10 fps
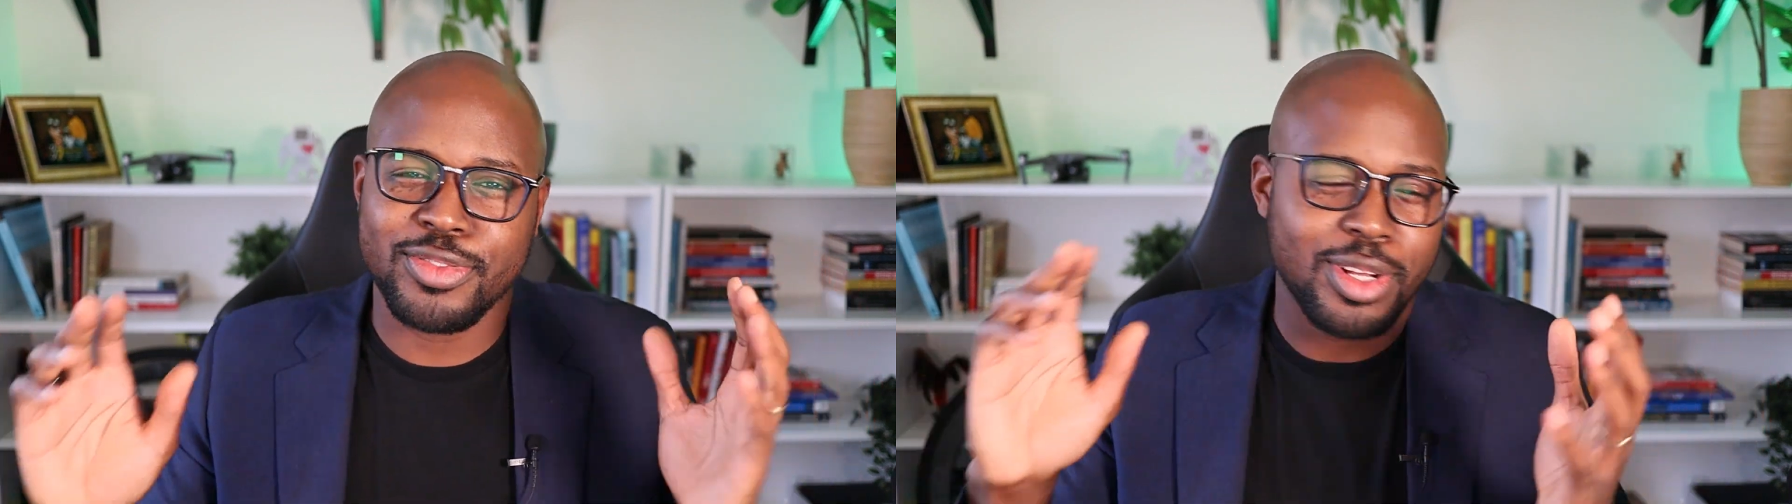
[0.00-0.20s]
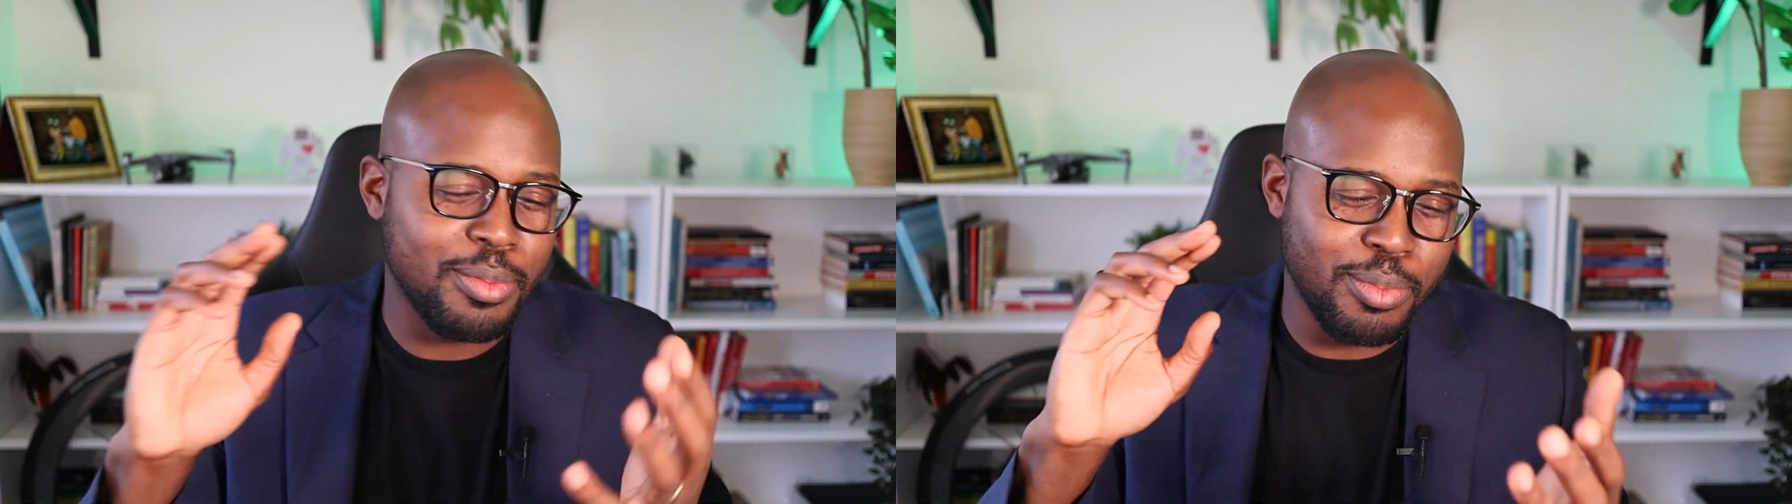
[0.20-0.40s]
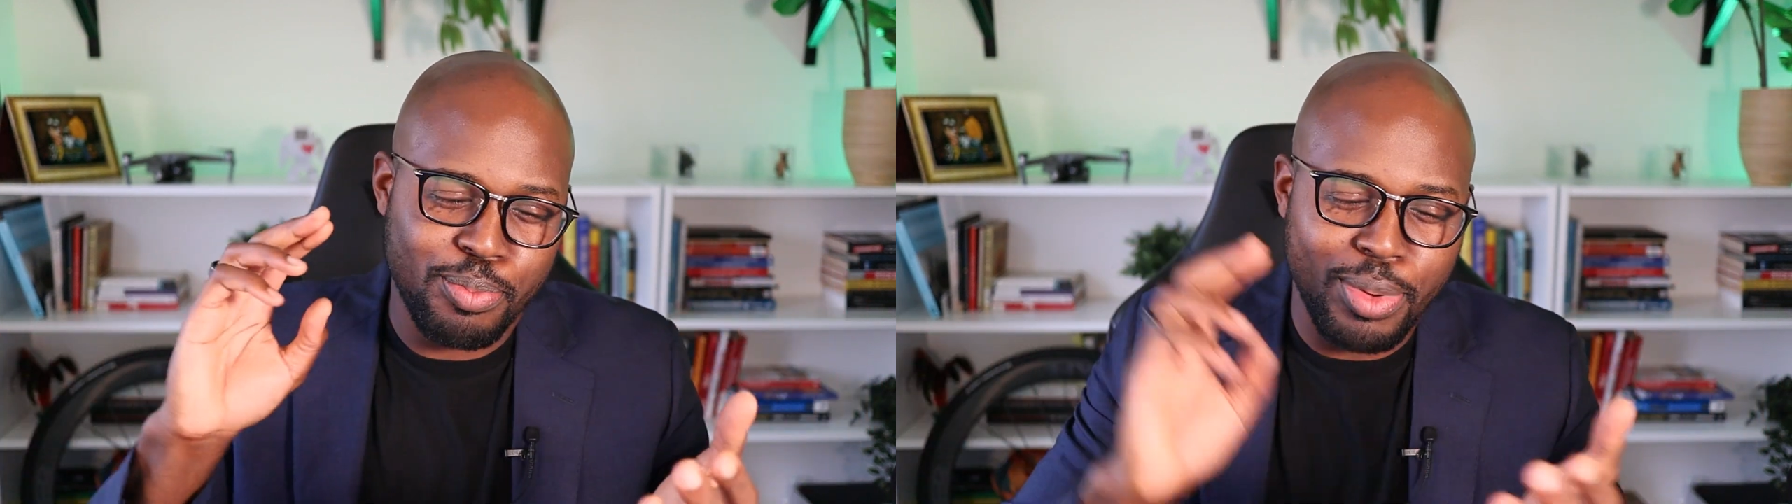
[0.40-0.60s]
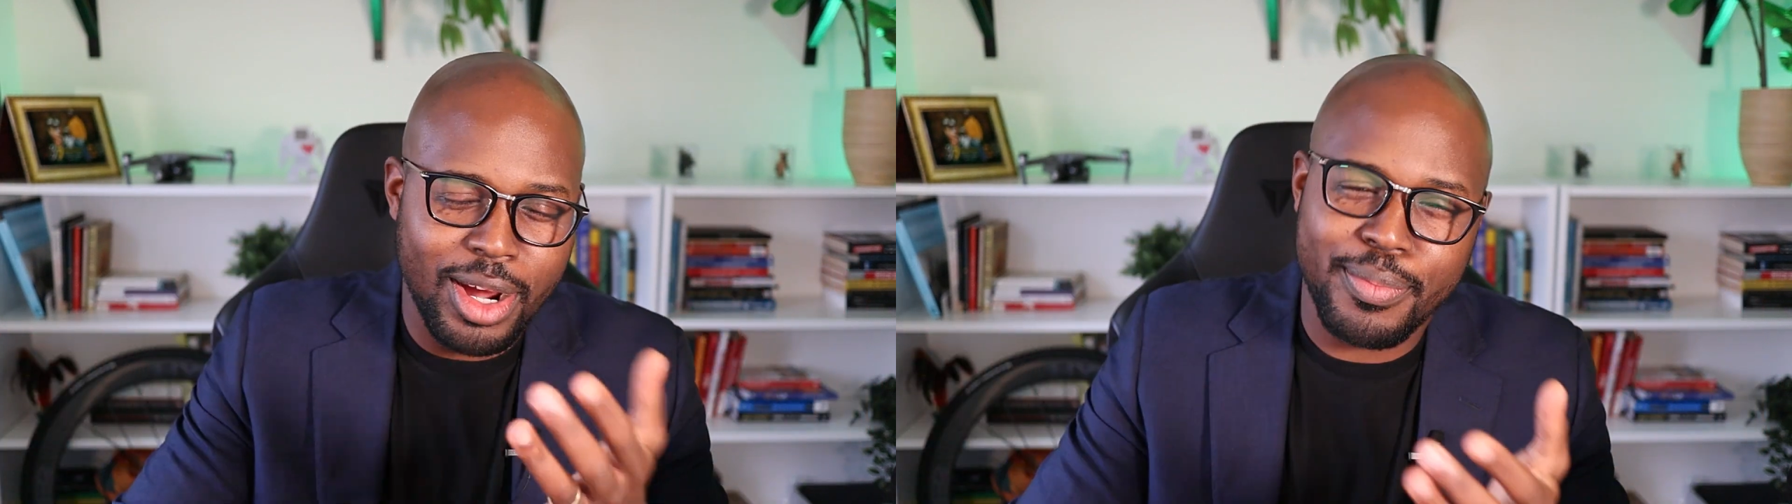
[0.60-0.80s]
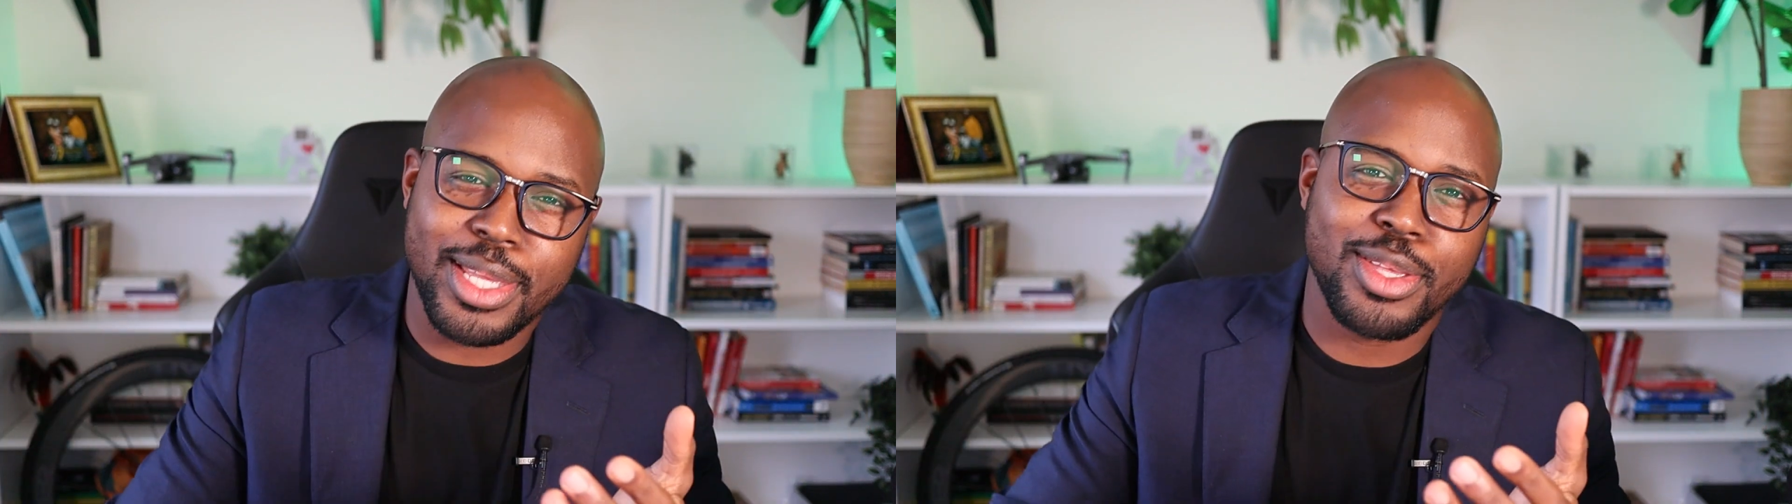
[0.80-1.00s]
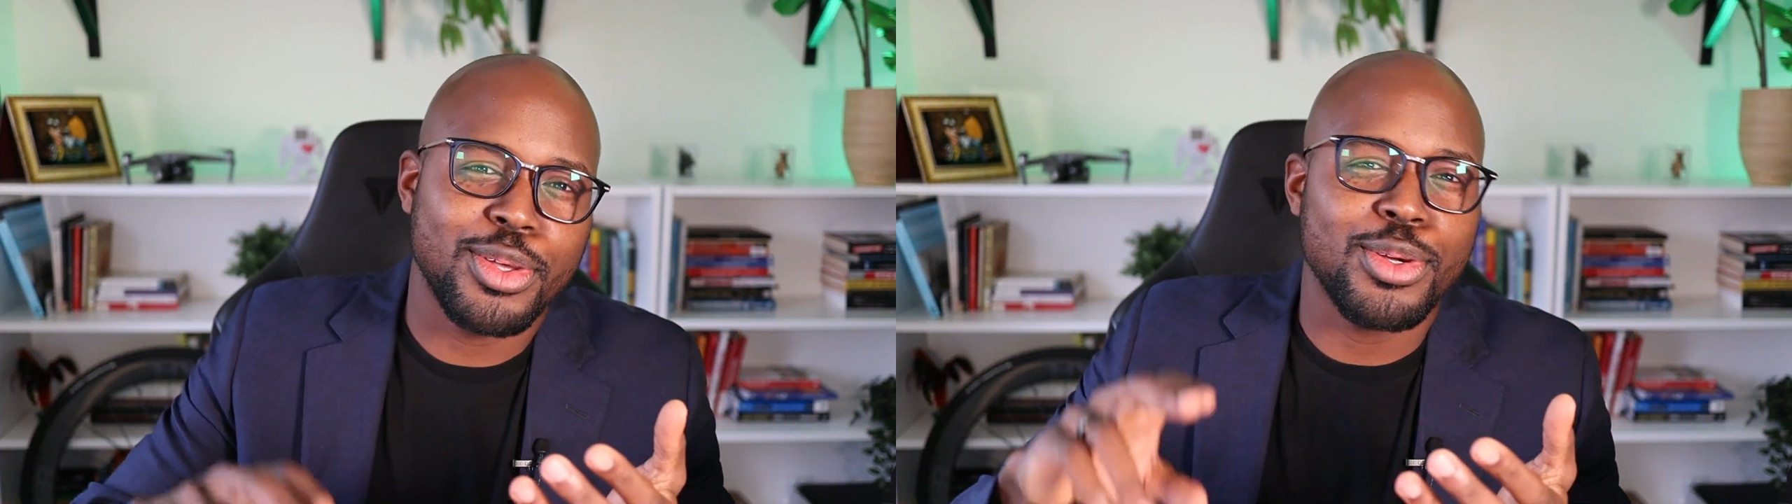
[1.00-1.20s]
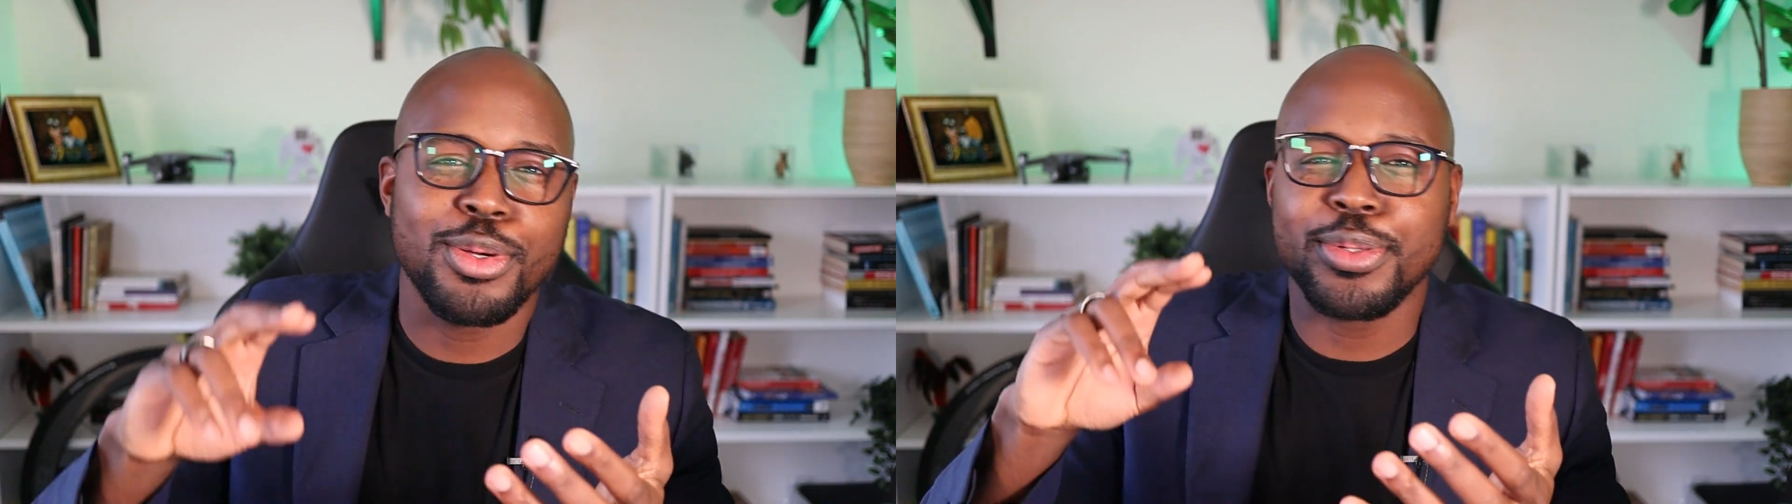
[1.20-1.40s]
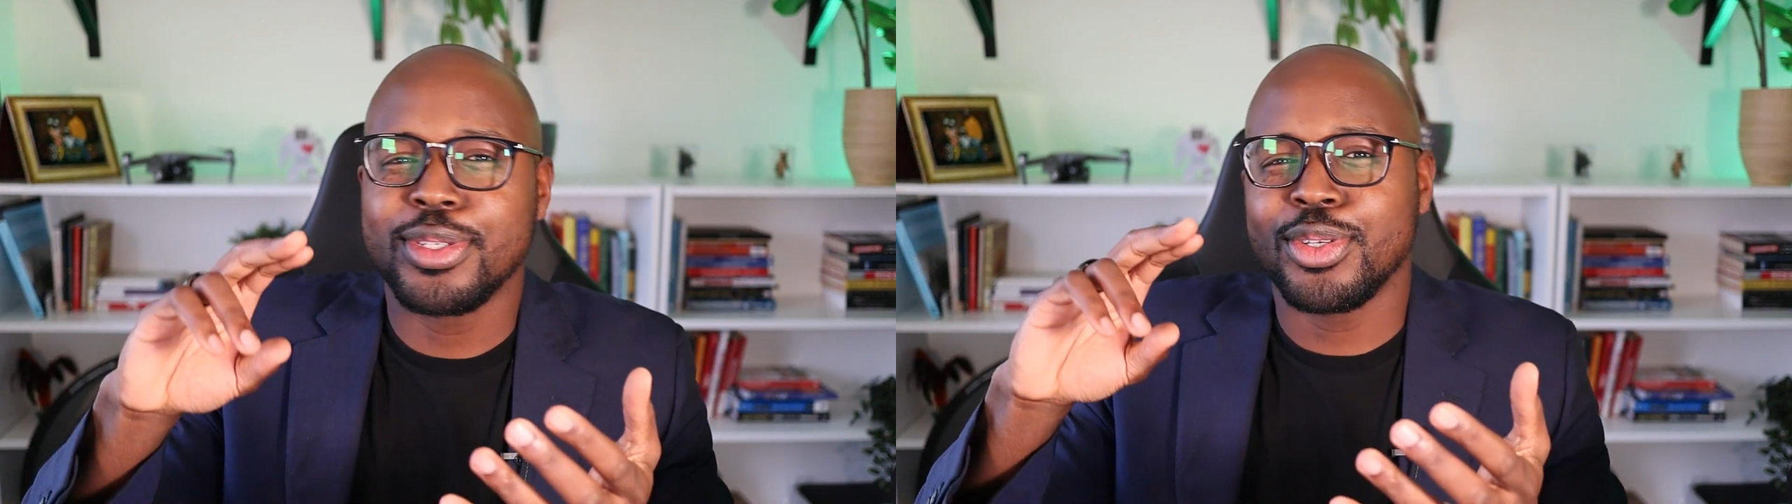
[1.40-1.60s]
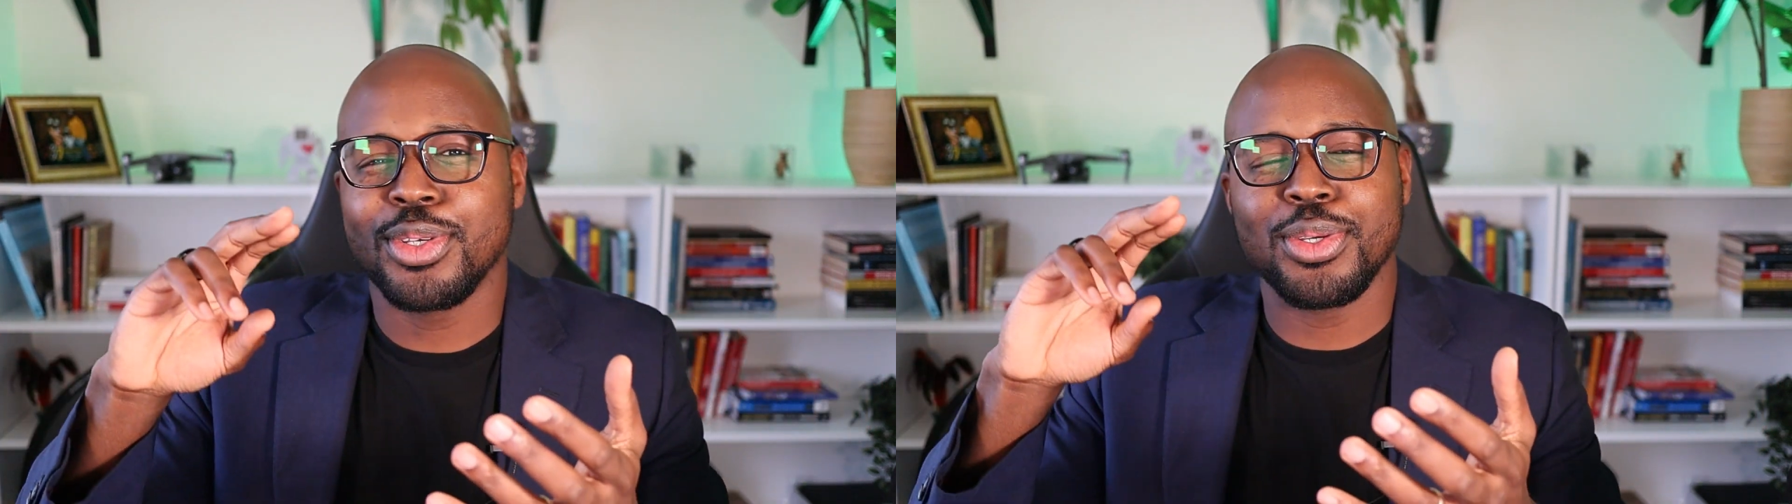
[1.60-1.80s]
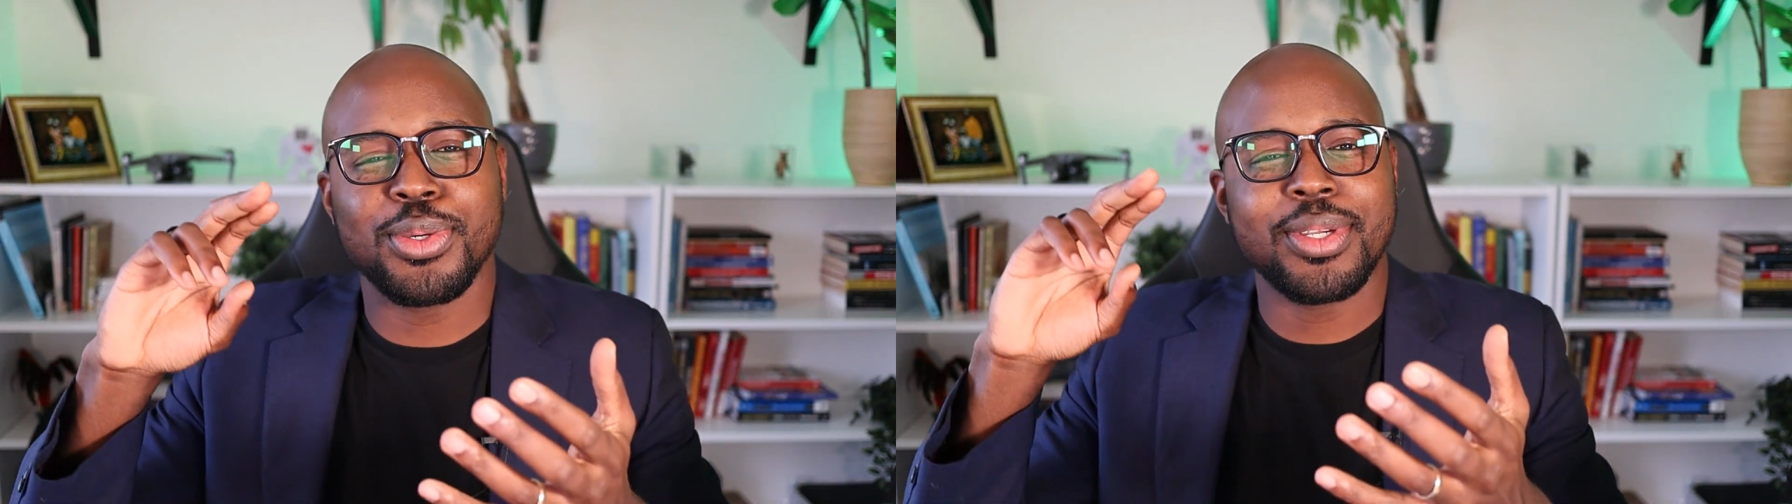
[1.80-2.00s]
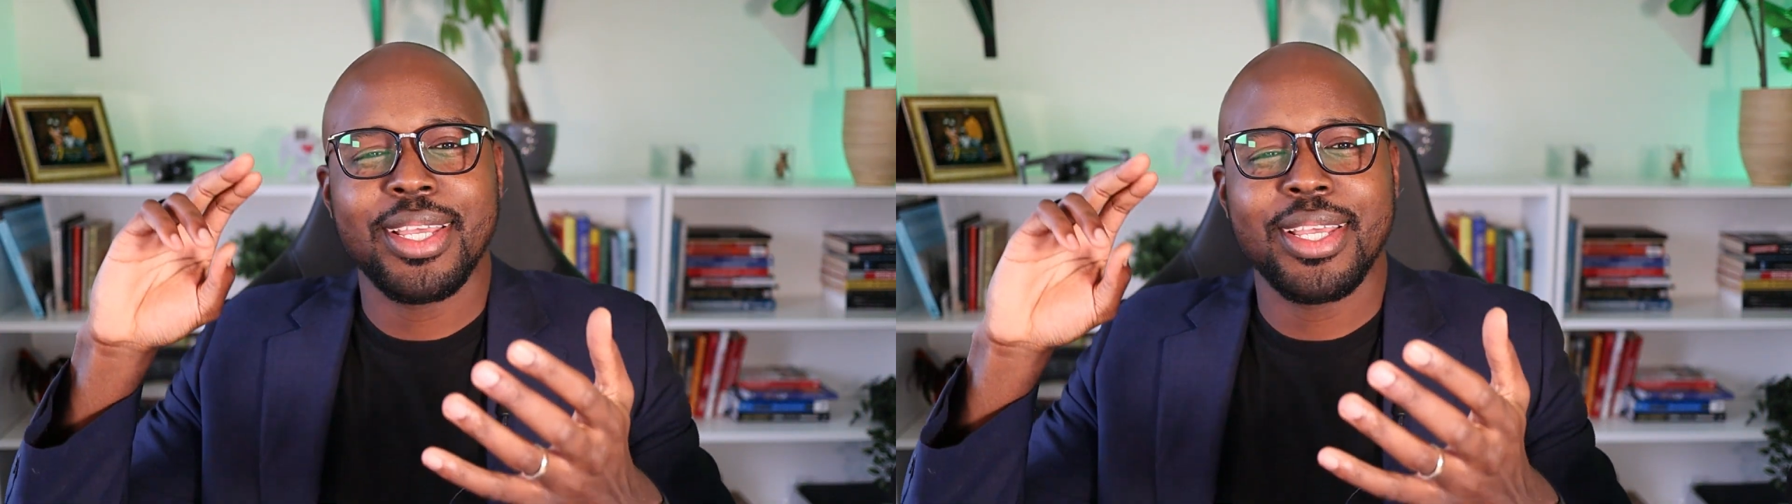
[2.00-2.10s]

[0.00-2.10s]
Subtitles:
from barbecue to